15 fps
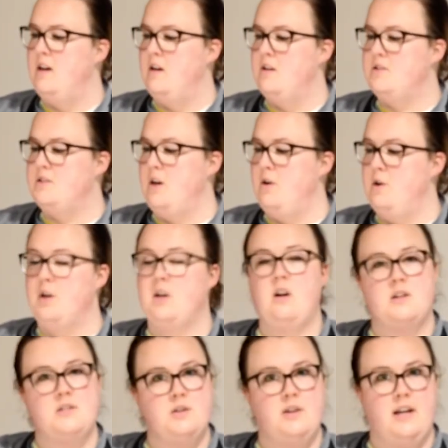So you can
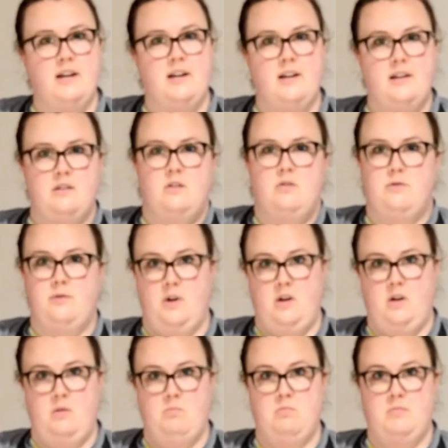also get it
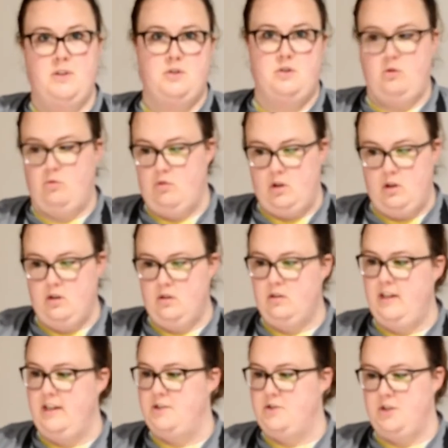from the store.
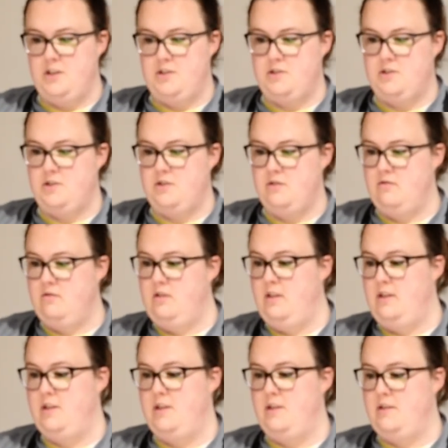It just
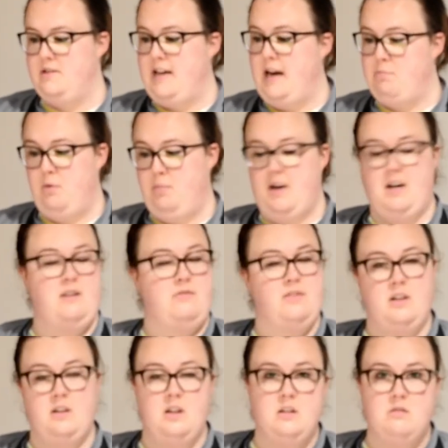is apple pie
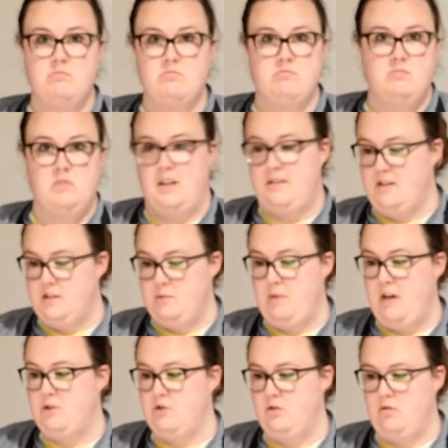filling, nothing
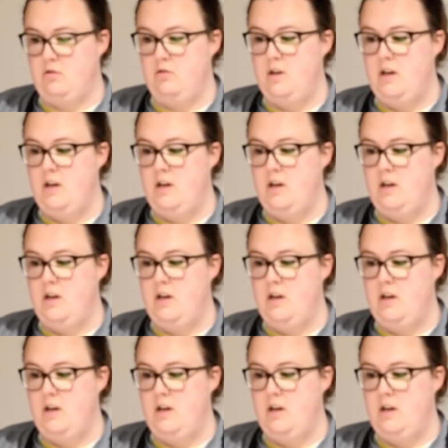special.